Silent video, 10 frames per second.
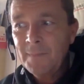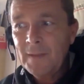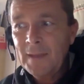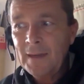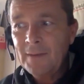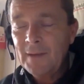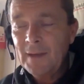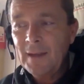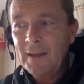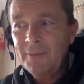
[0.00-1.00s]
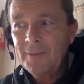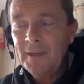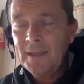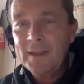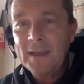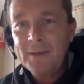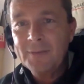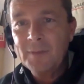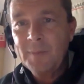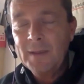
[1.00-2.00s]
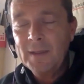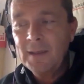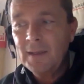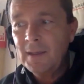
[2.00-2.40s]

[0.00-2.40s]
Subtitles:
I feel like they have to be a